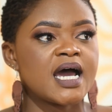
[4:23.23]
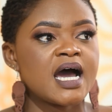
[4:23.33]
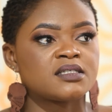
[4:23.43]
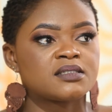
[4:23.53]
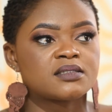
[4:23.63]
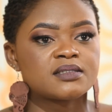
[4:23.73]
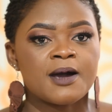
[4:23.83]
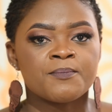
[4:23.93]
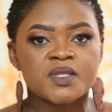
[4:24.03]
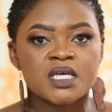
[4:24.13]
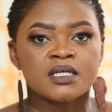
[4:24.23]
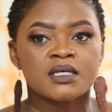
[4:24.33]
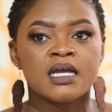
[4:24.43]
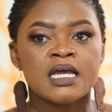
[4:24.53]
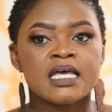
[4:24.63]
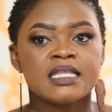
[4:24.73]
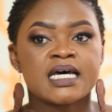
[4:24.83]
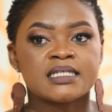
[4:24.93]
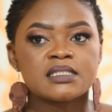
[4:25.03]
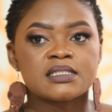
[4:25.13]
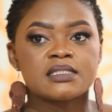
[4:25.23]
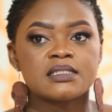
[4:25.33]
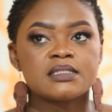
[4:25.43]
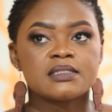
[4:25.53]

as something that's